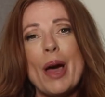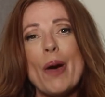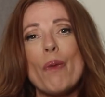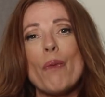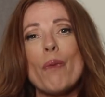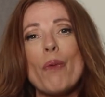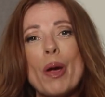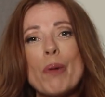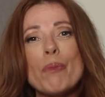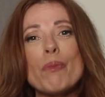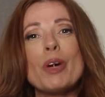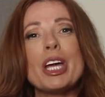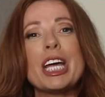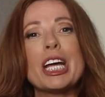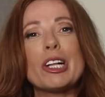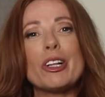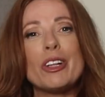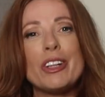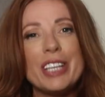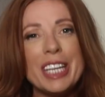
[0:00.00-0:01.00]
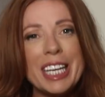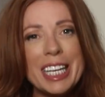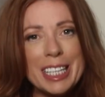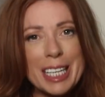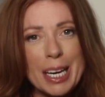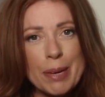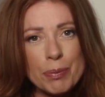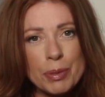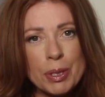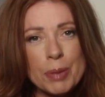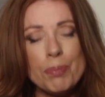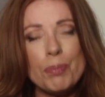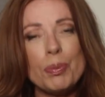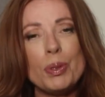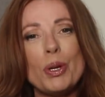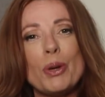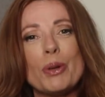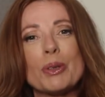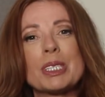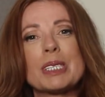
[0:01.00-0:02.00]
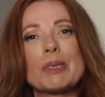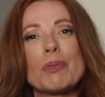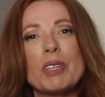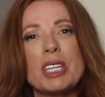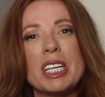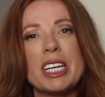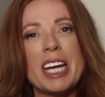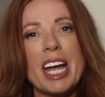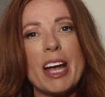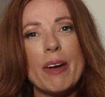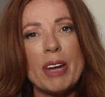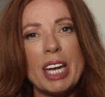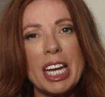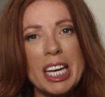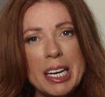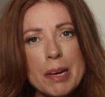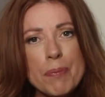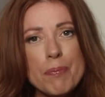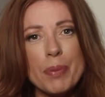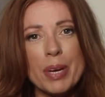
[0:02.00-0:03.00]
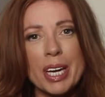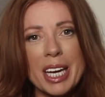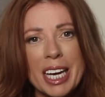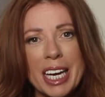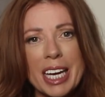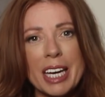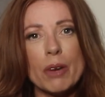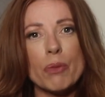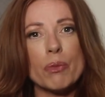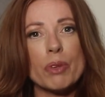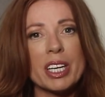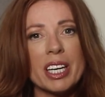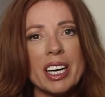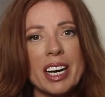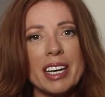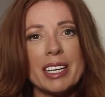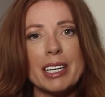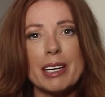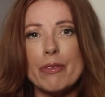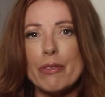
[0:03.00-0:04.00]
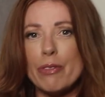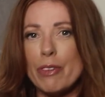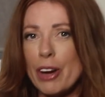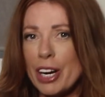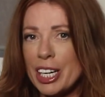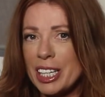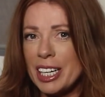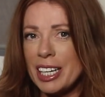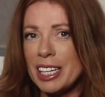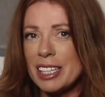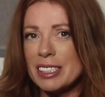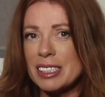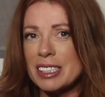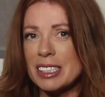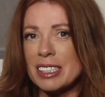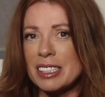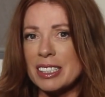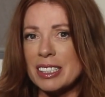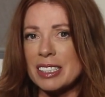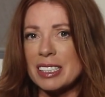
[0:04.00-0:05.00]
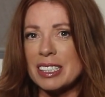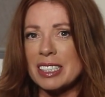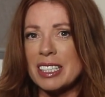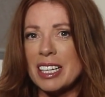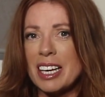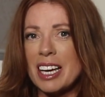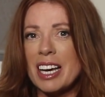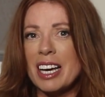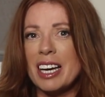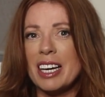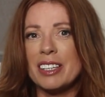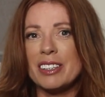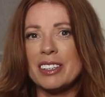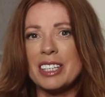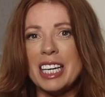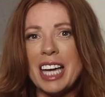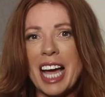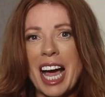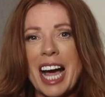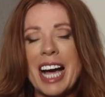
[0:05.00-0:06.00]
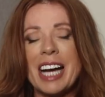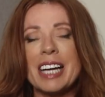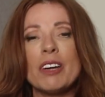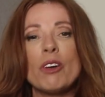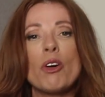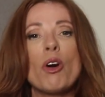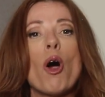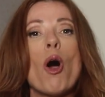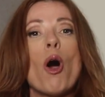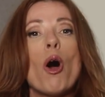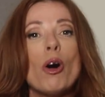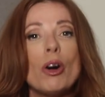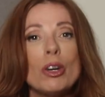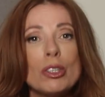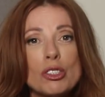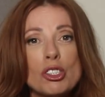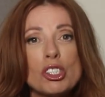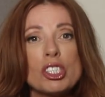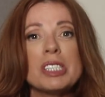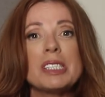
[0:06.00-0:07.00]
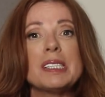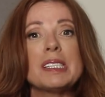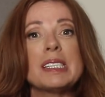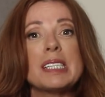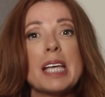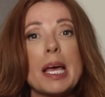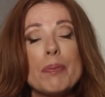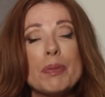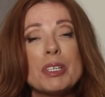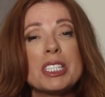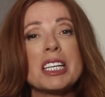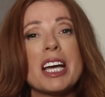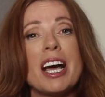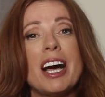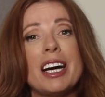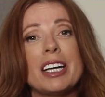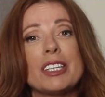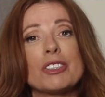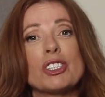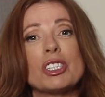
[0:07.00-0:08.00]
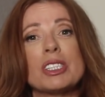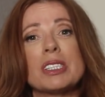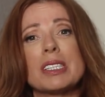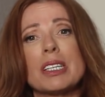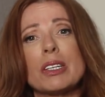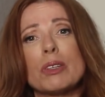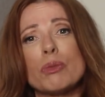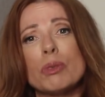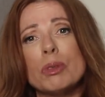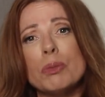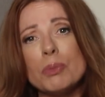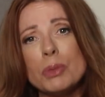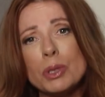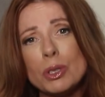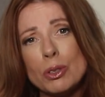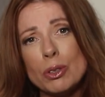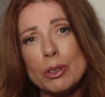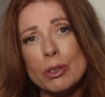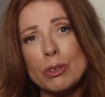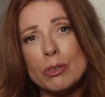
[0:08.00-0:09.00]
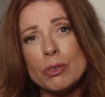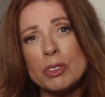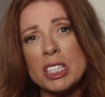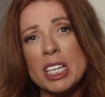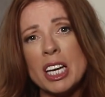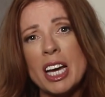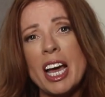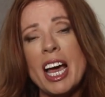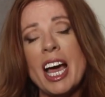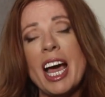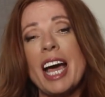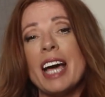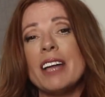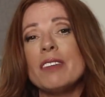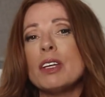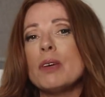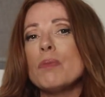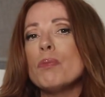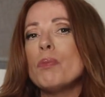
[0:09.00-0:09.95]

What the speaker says: When we clean up the blocks within our inner being regarding finances, the unconscious sabotages are removed, and then